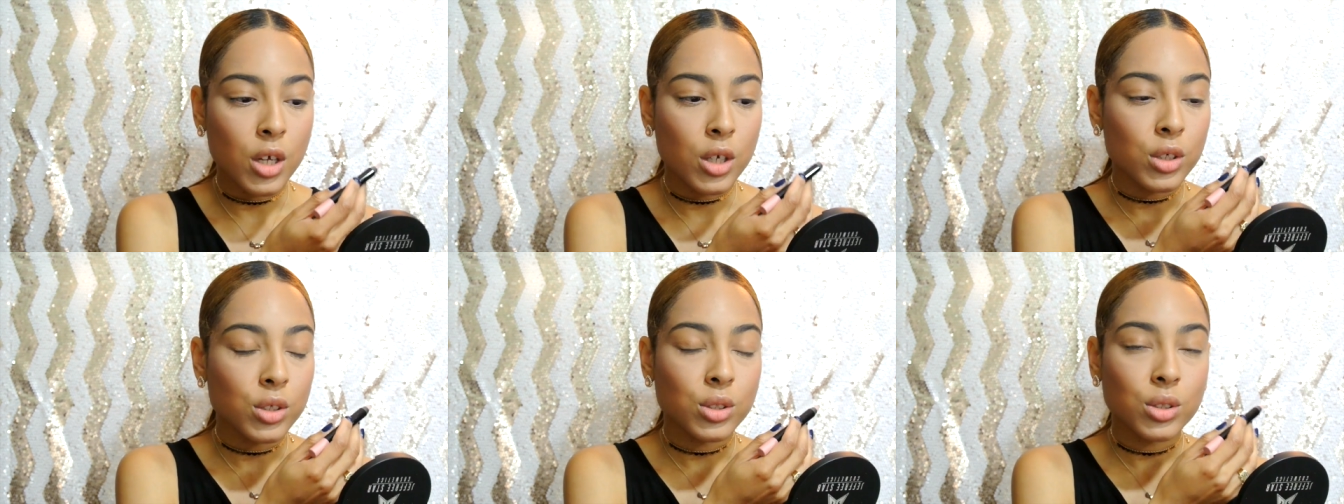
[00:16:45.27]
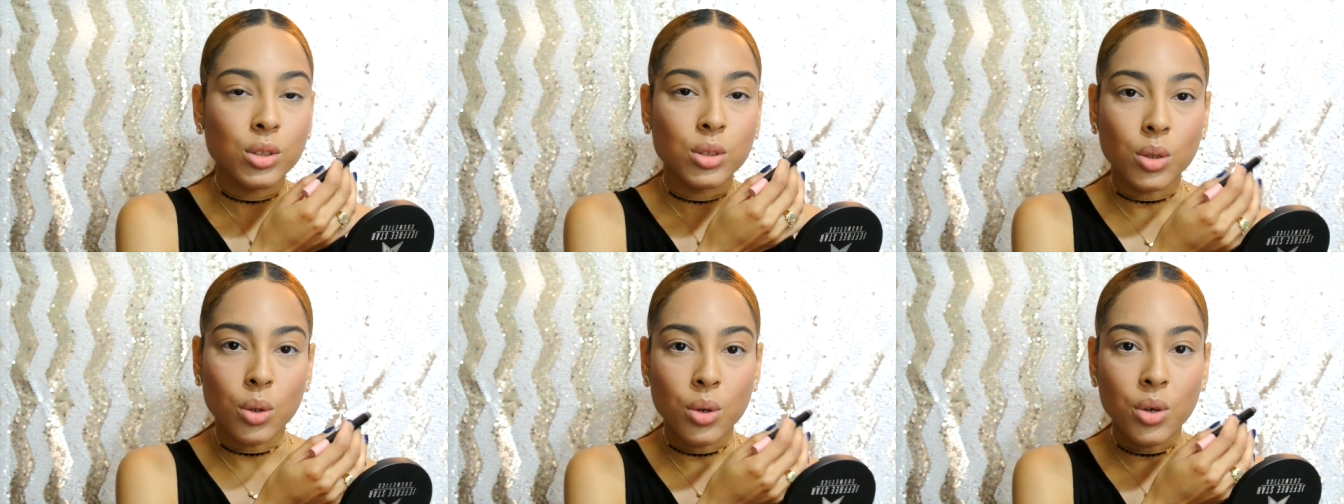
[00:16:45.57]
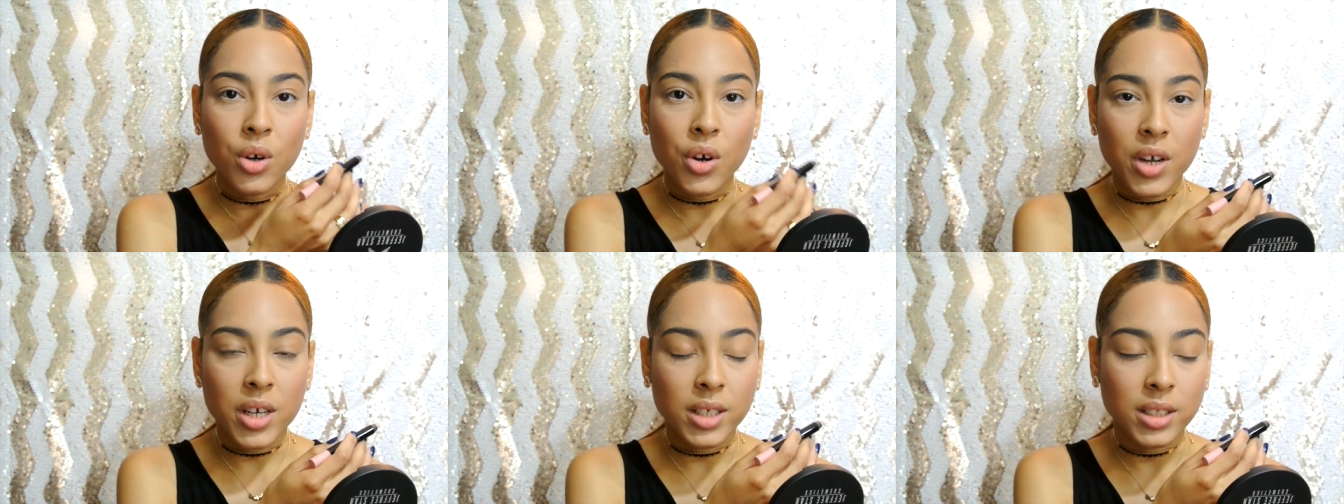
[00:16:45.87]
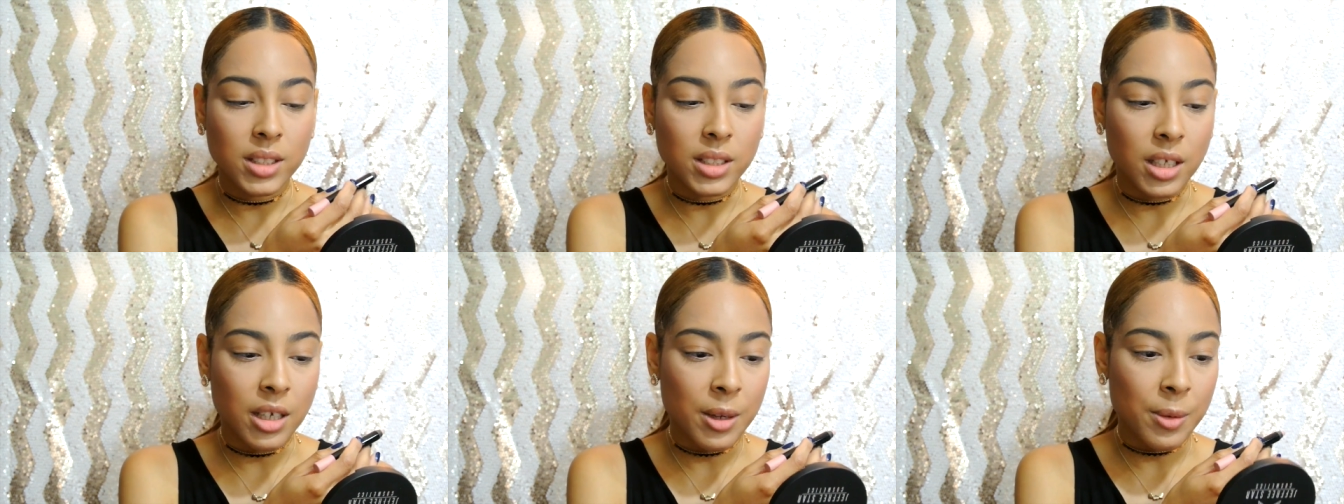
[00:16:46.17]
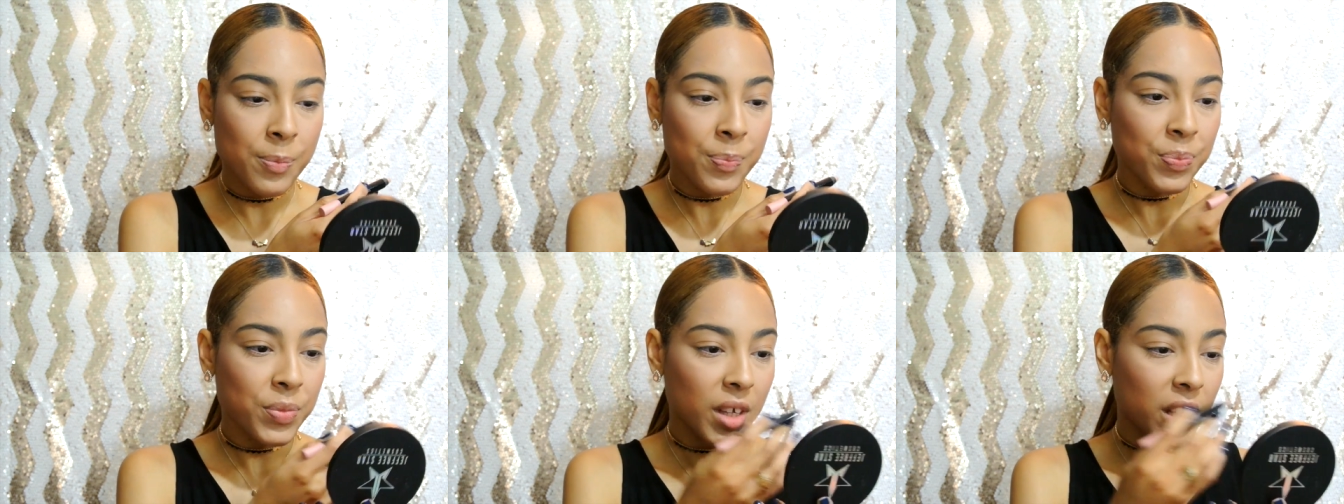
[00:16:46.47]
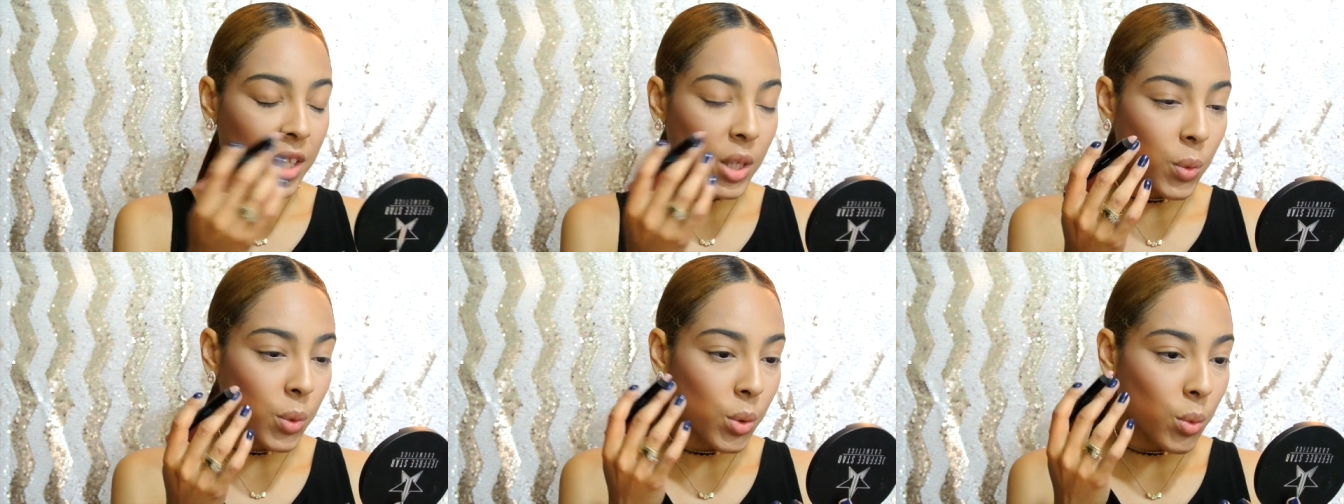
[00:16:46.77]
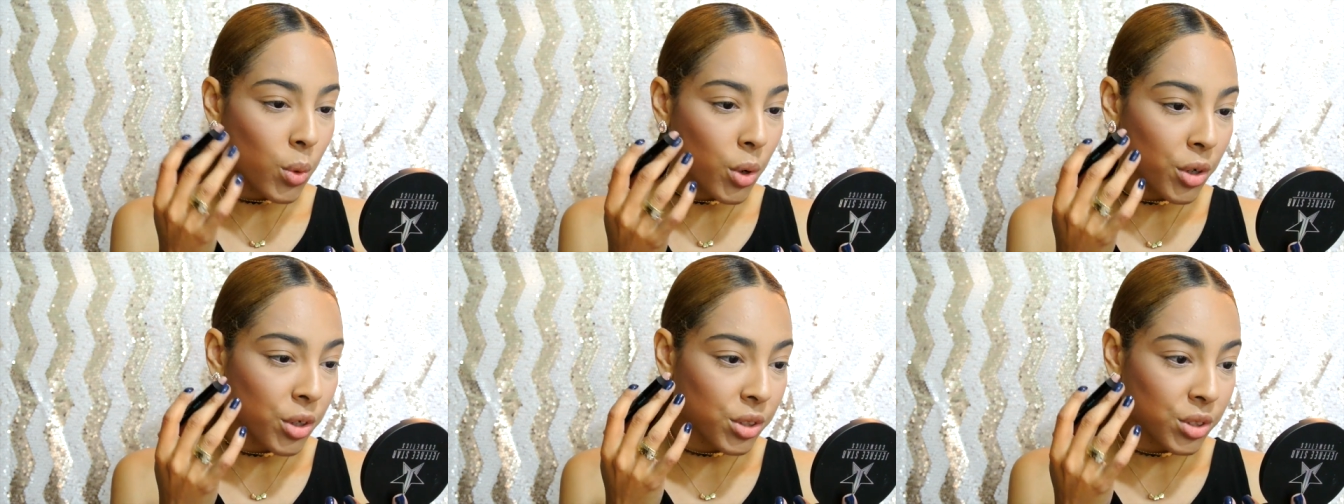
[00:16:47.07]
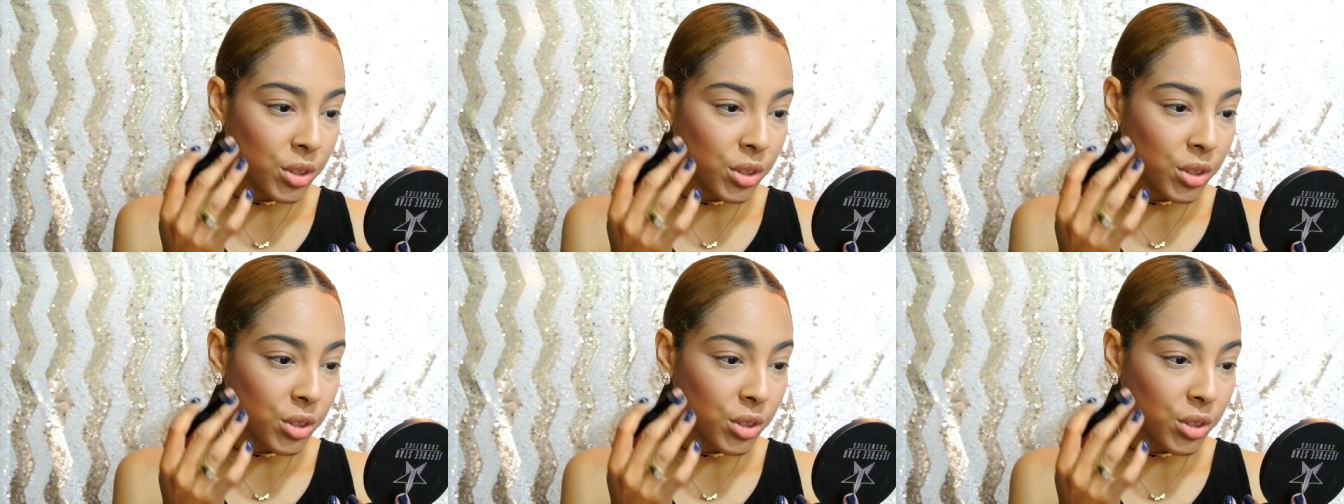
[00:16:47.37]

so crazy, and they would water